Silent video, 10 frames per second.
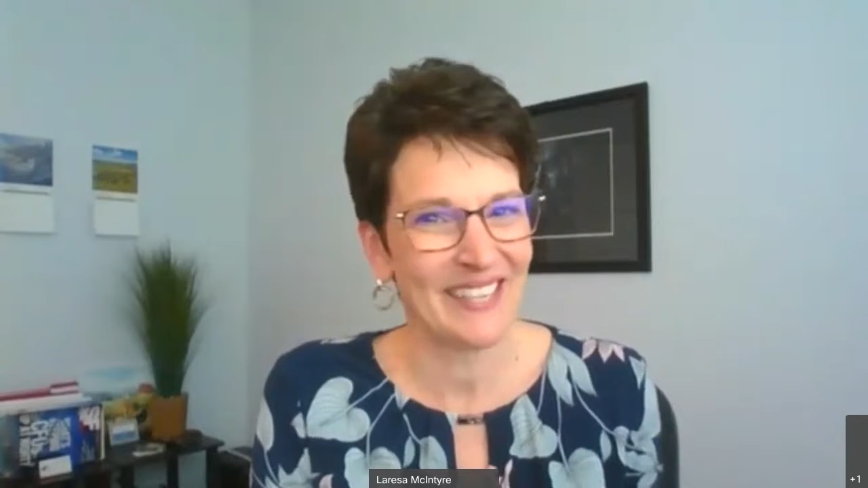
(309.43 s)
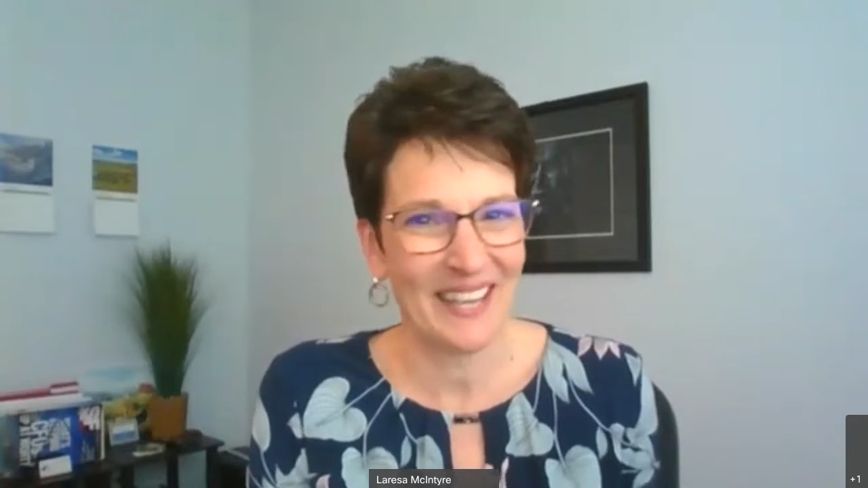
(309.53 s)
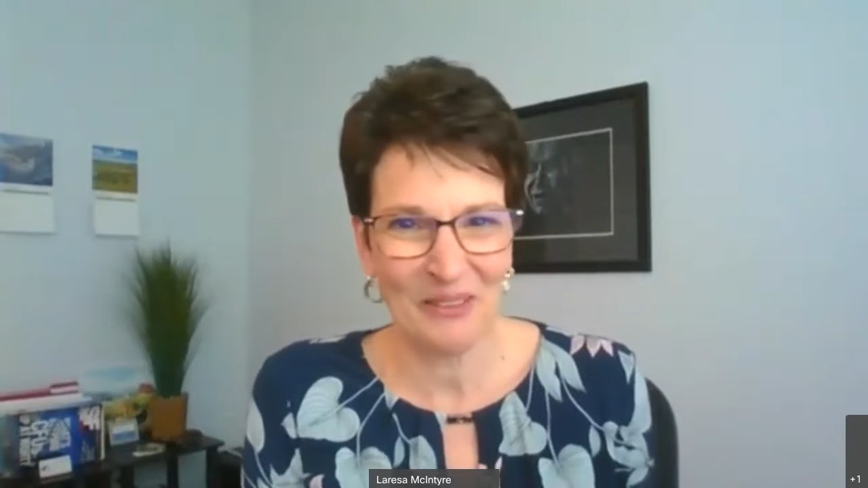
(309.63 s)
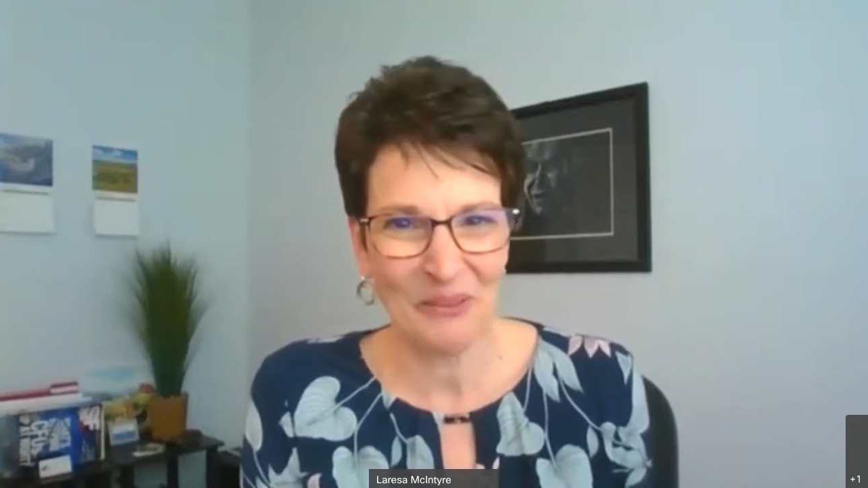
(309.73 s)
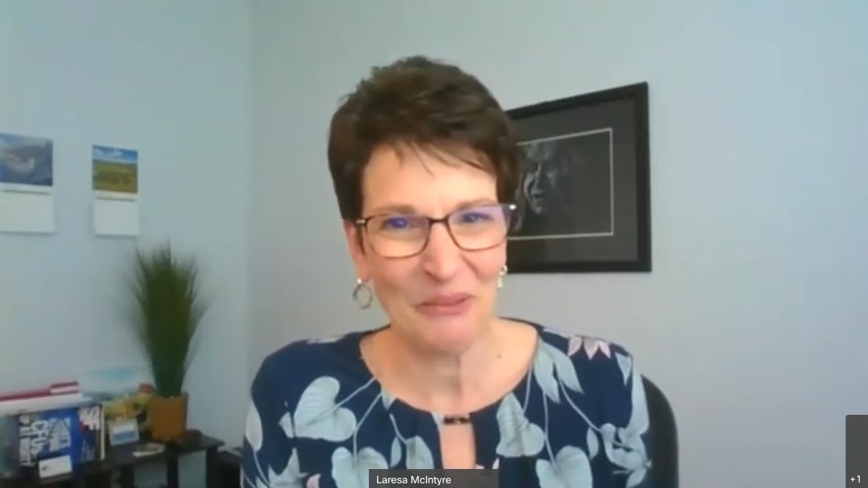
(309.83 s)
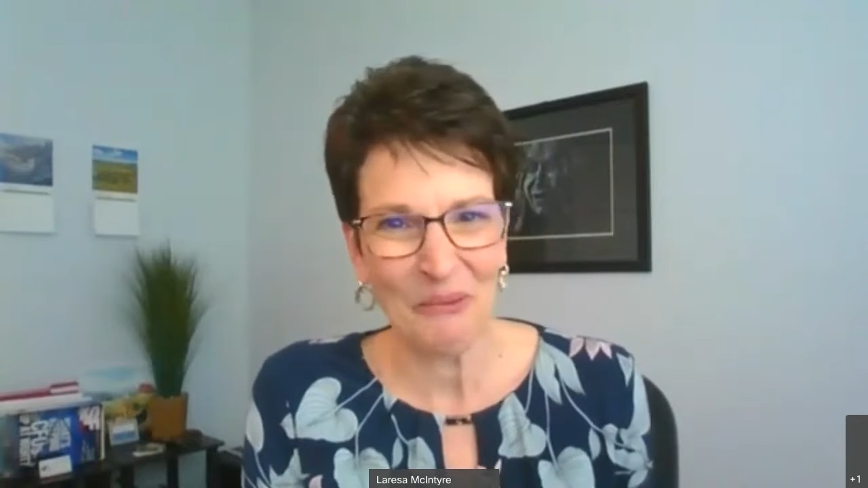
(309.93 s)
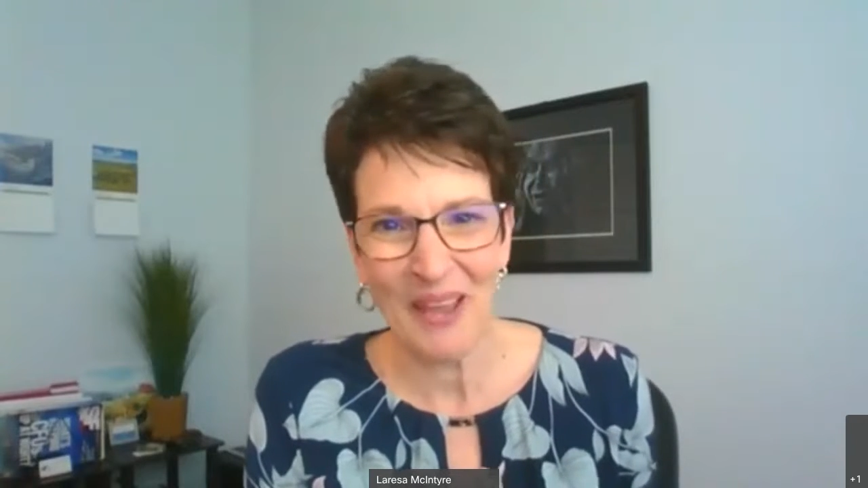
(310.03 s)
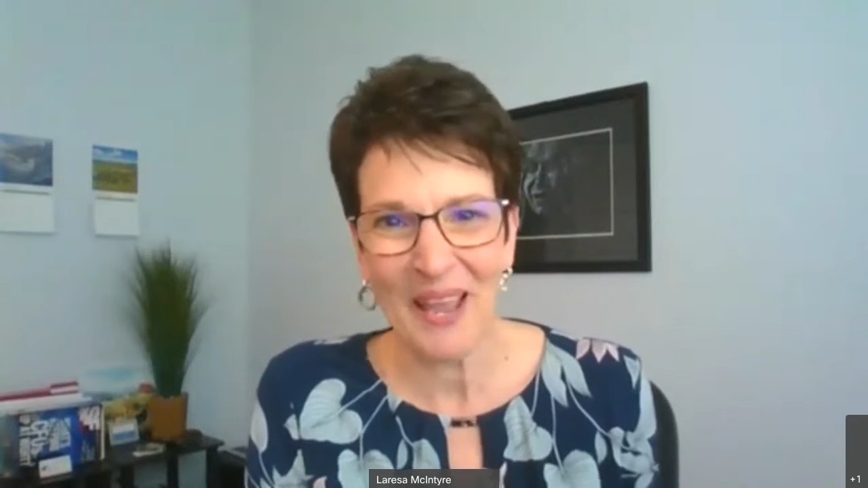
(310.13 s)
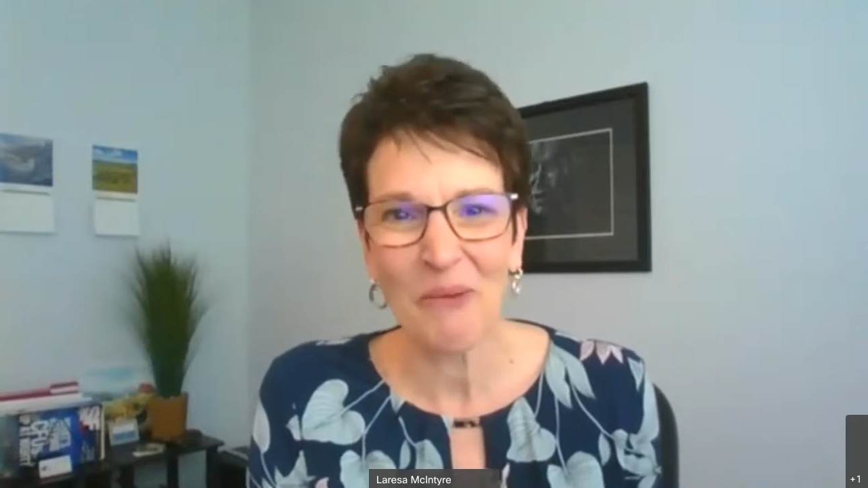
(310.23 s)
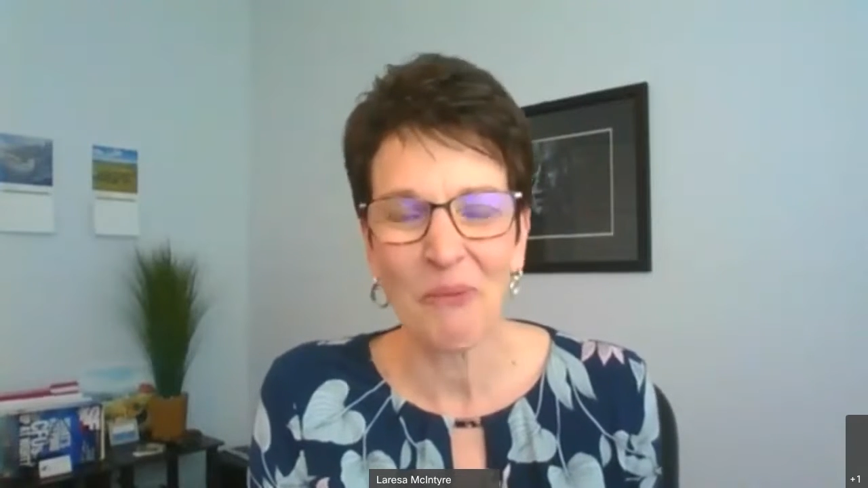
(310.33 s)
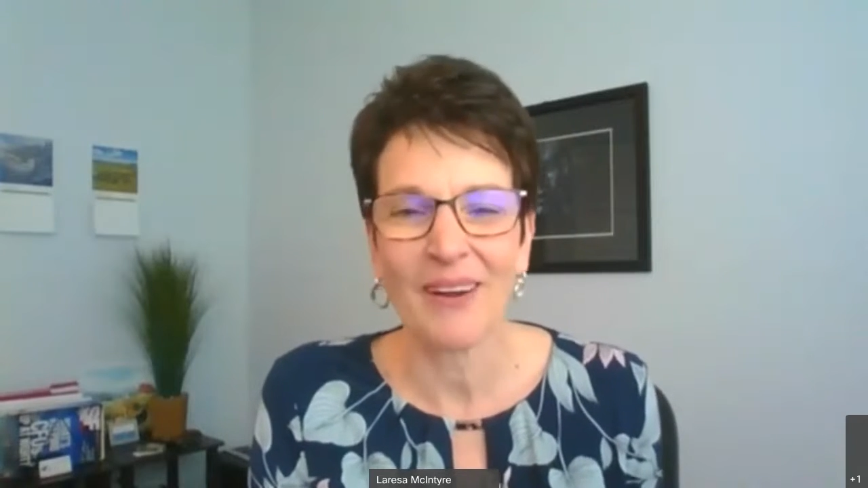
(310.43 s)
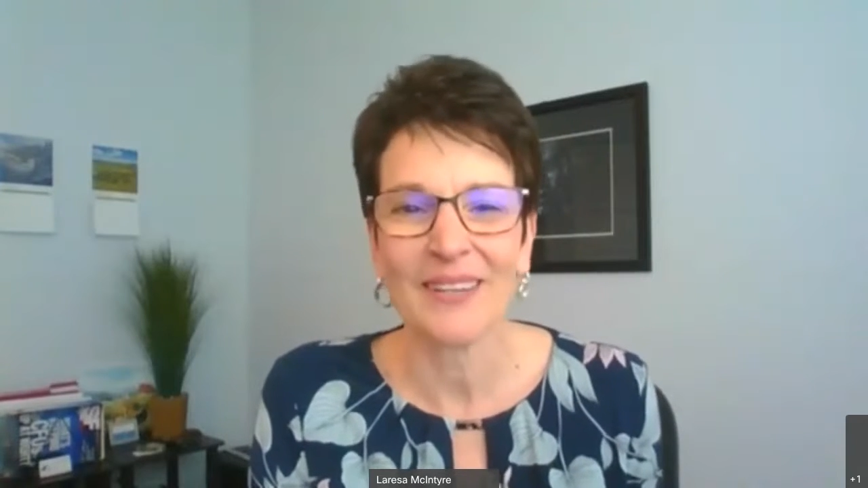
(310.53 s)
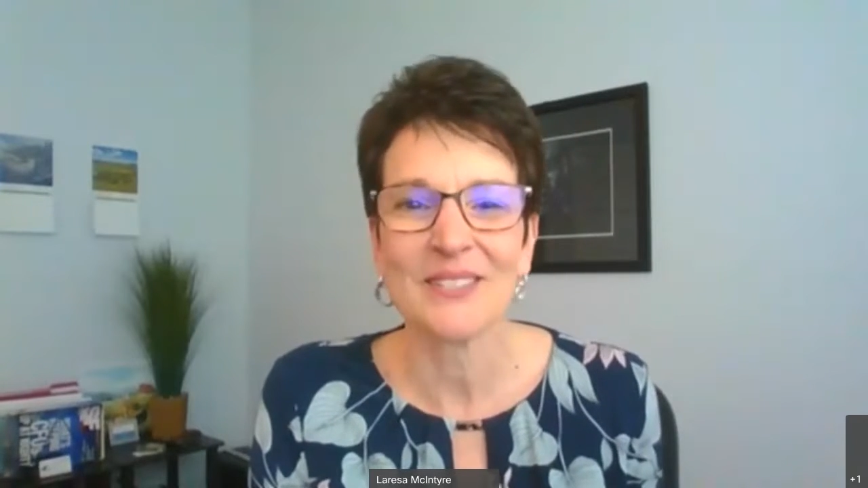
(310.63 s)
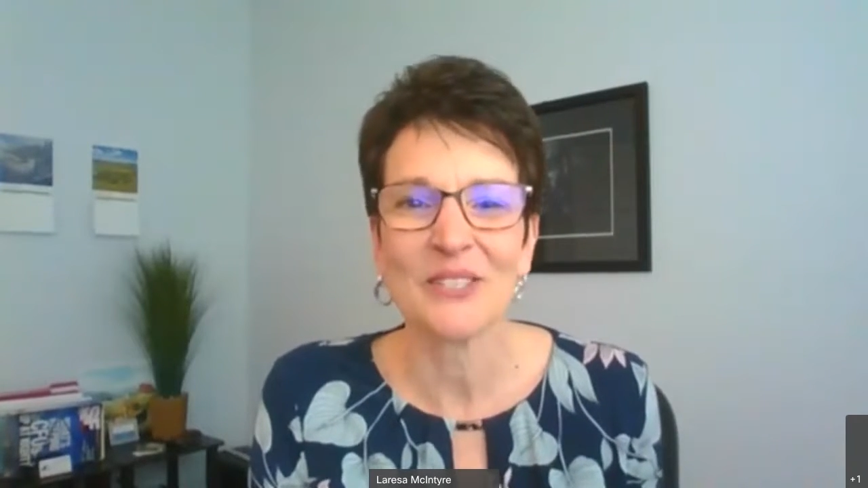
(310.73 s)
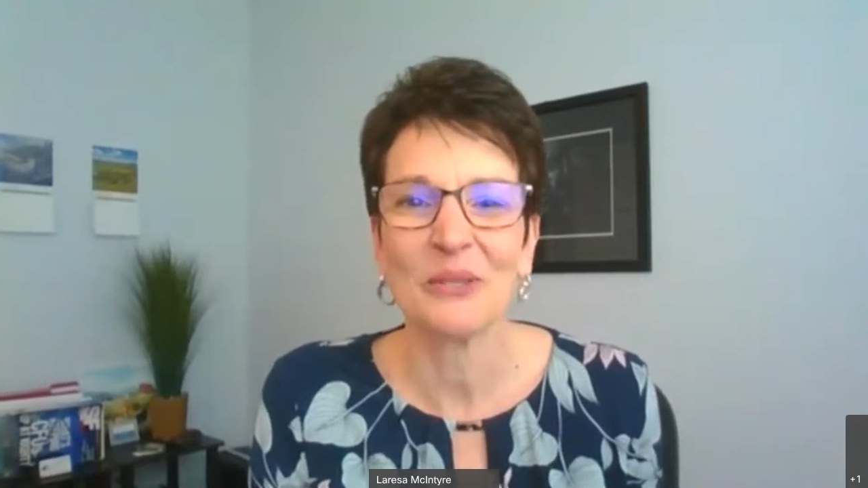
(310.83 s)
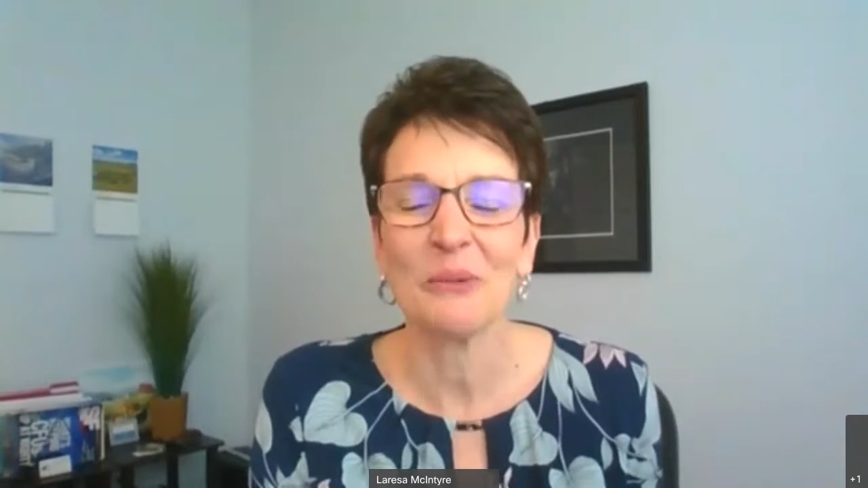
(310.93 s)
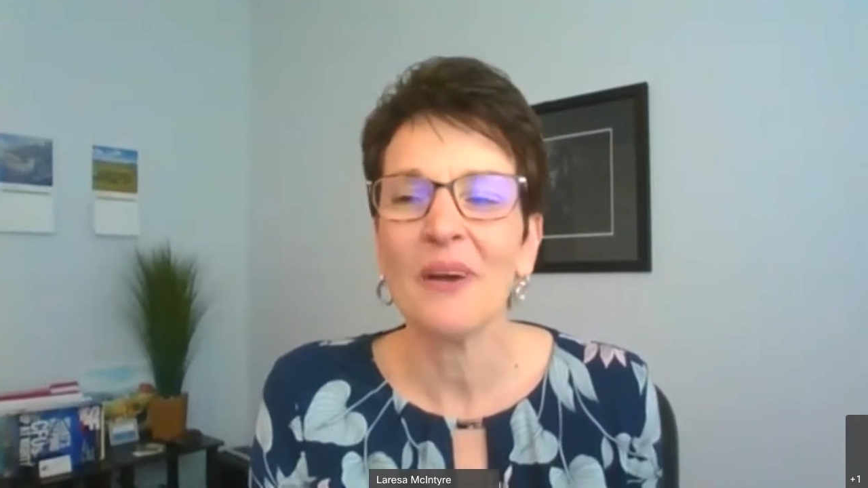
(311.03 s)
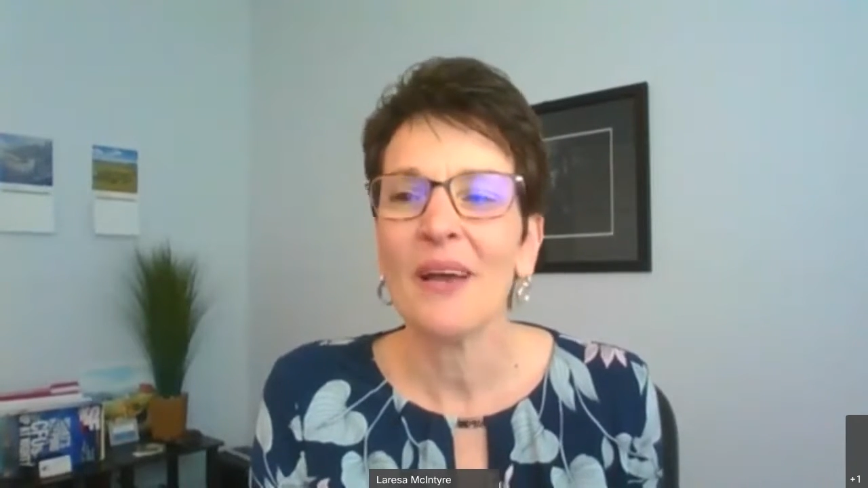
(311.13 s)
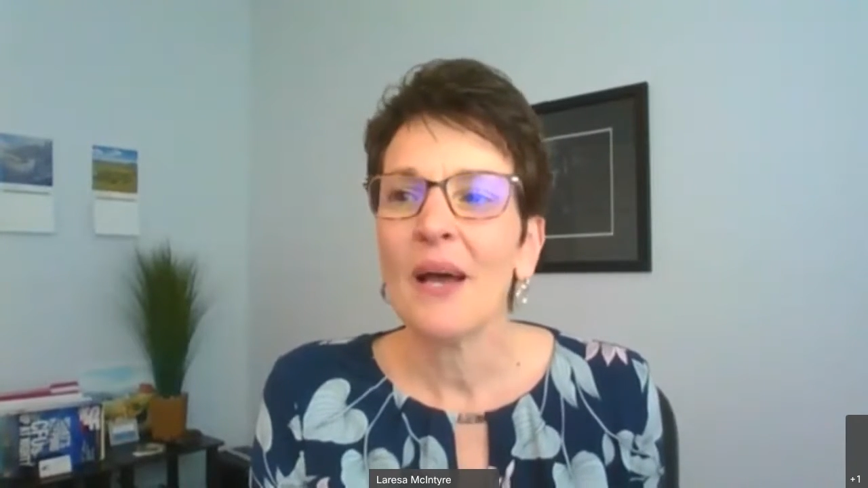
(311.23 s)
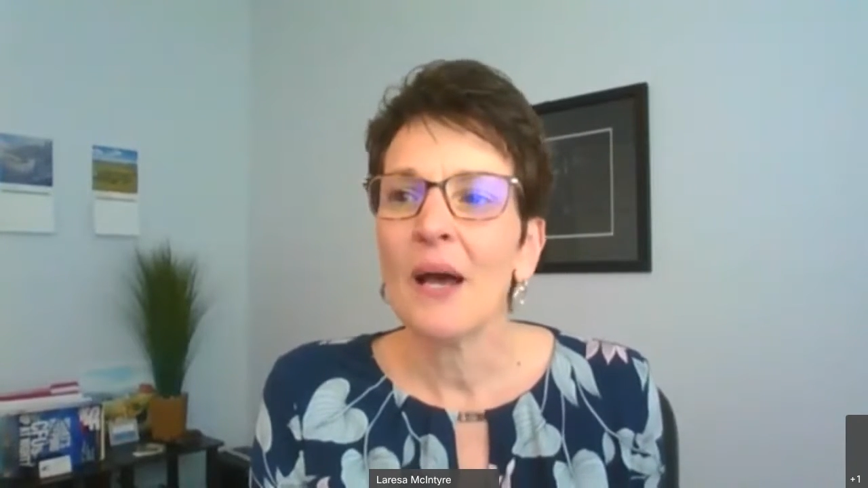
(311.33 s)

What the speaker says: together the way I want it to.